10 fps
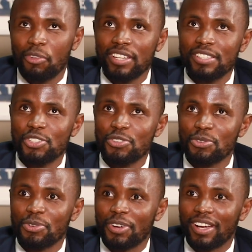went
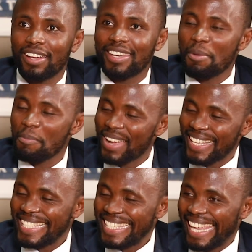to
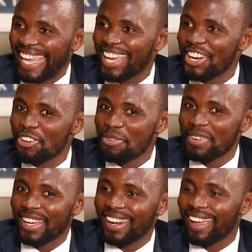Namanse
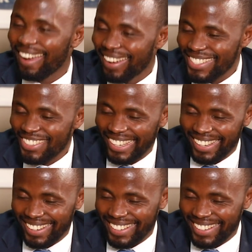Roman Catholic.